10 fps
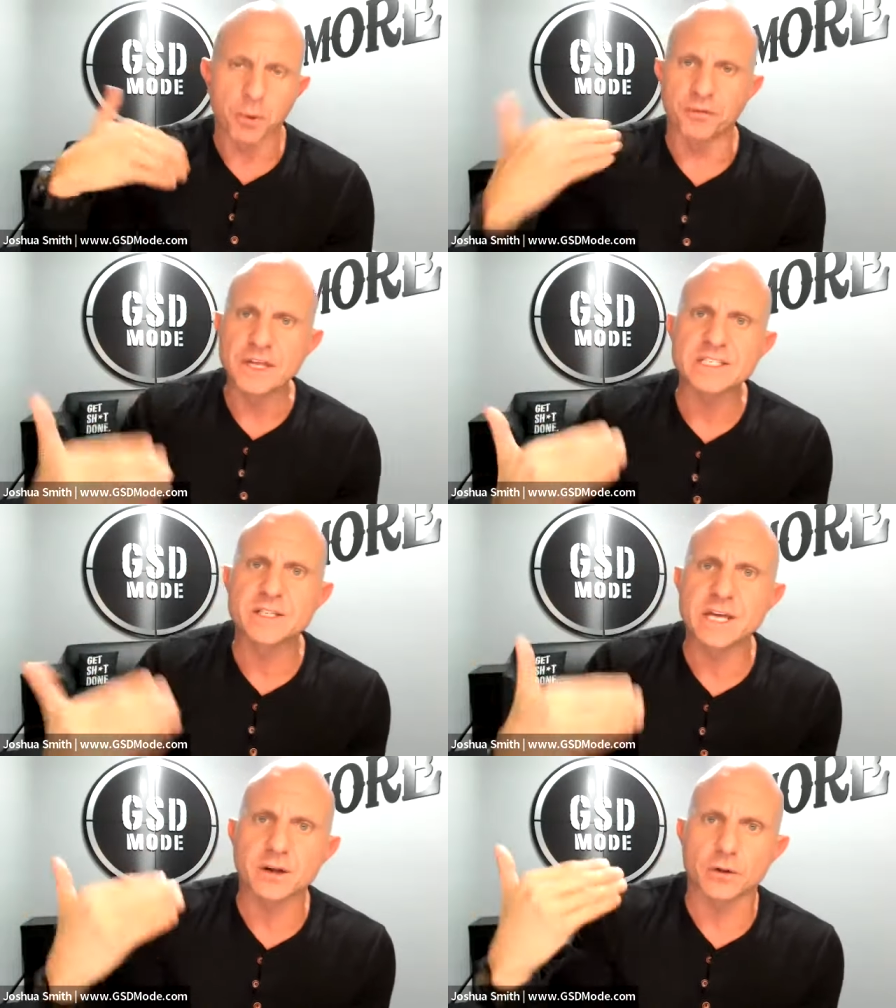But this
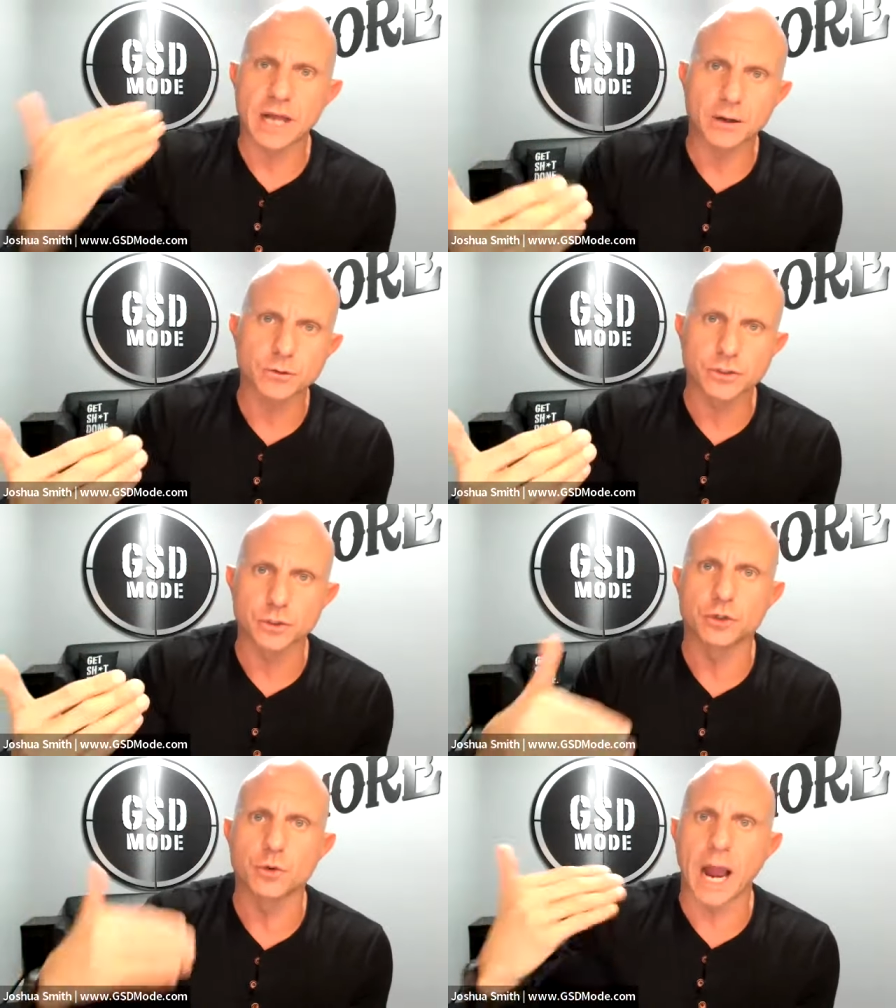then allows
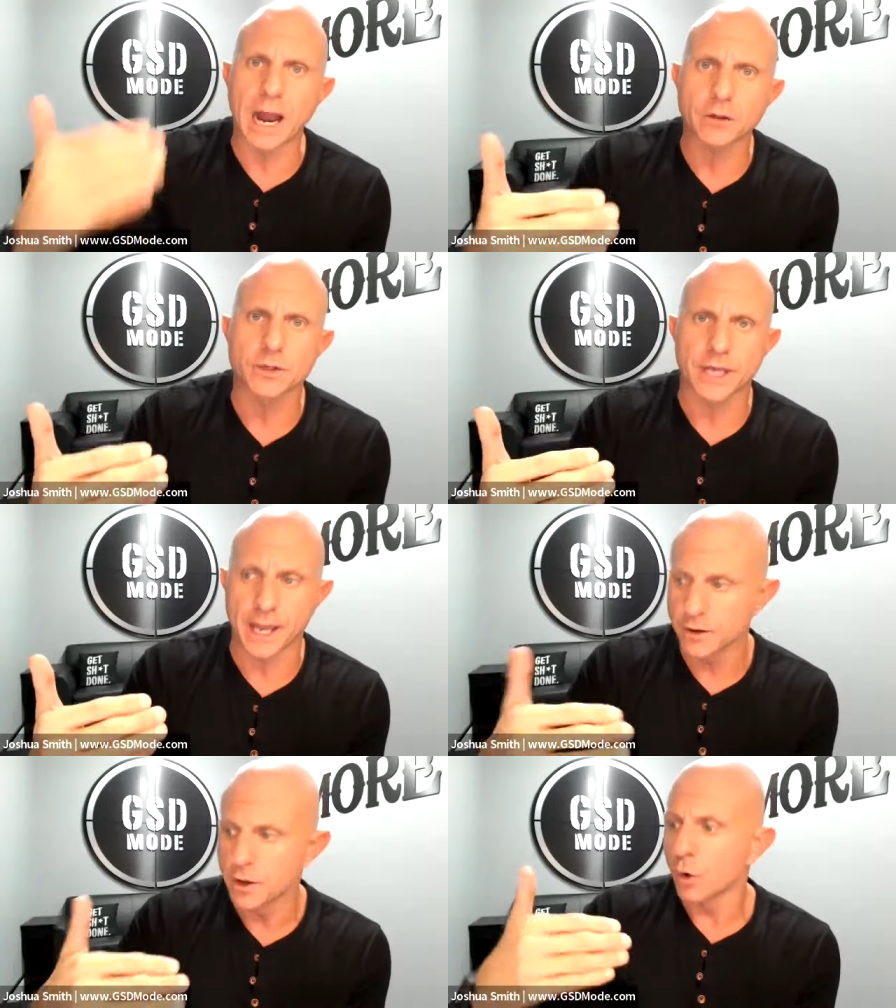you to
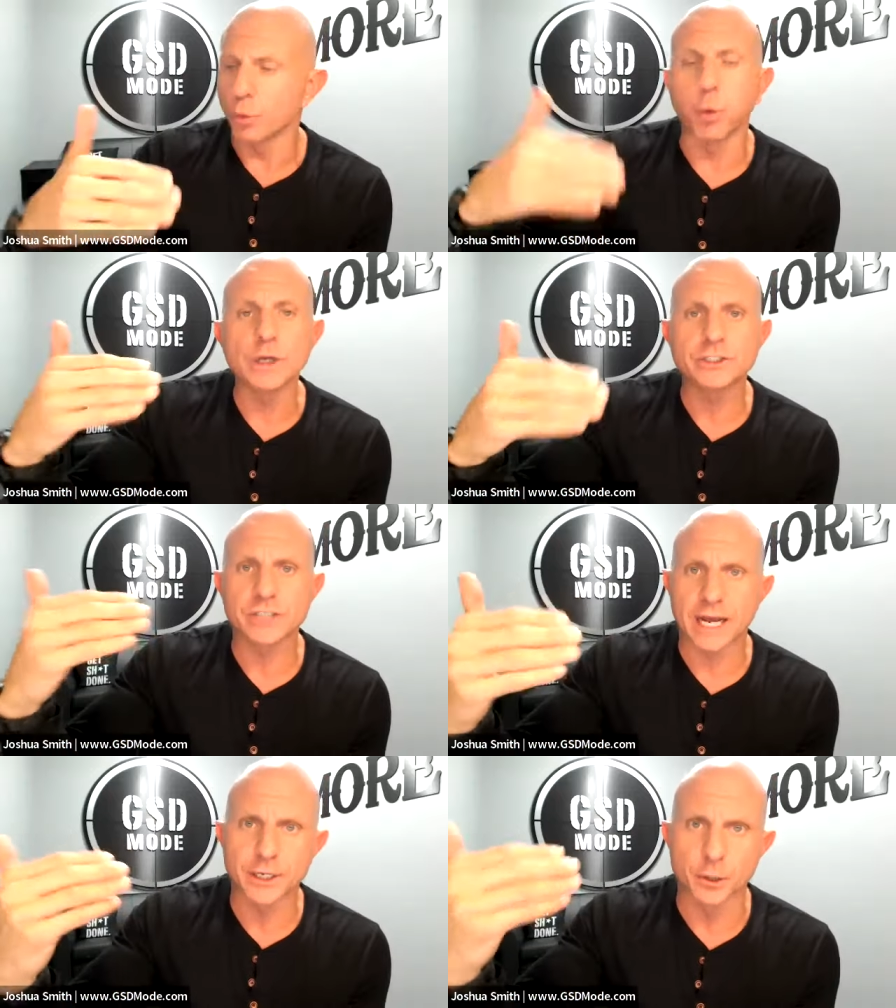allocate which
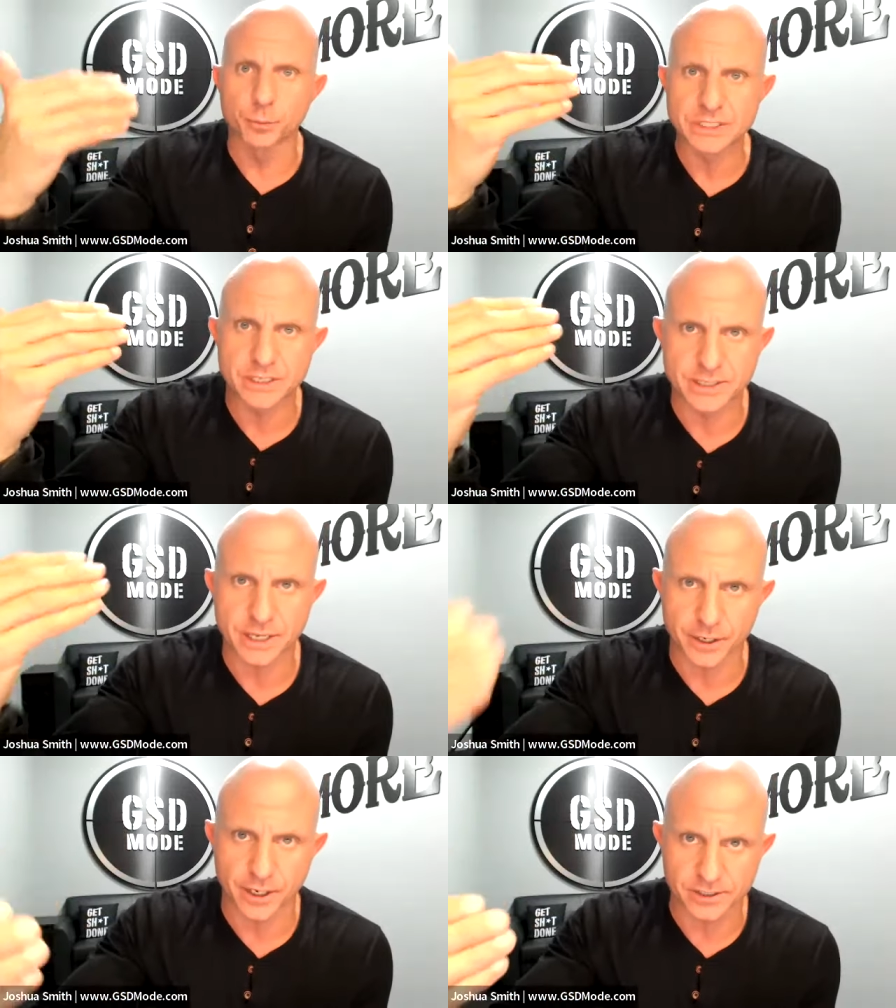side of your business
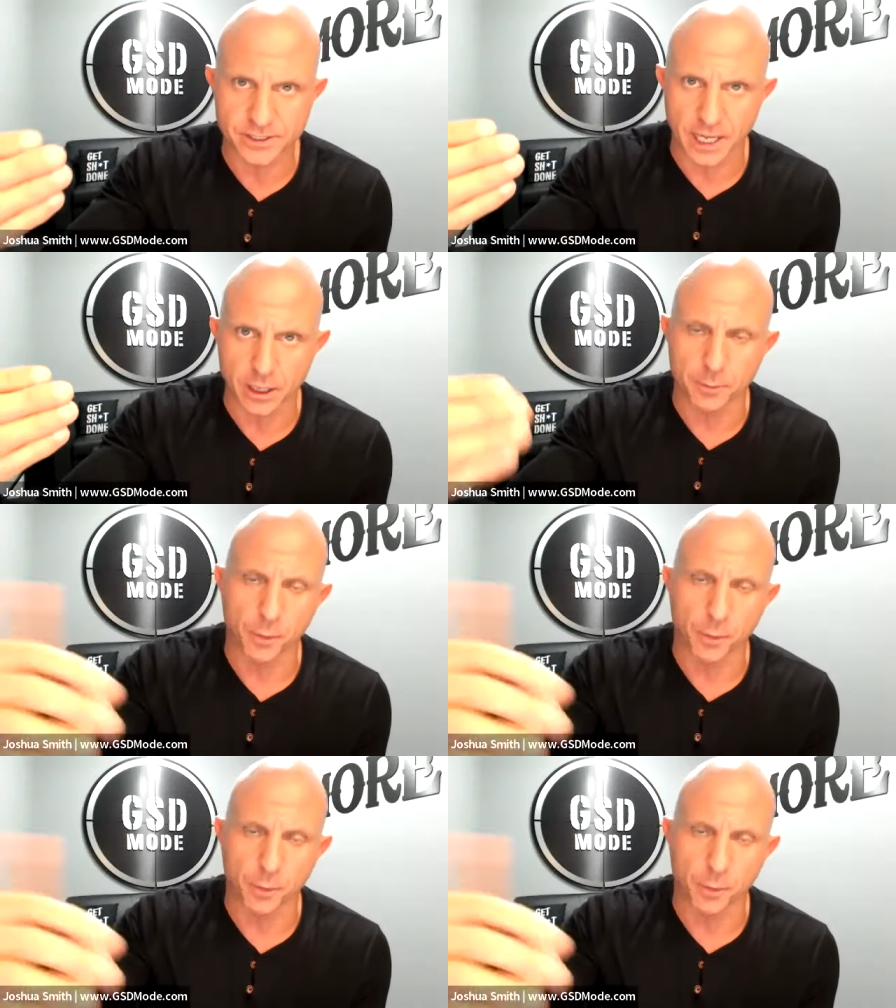that you're going to scale up.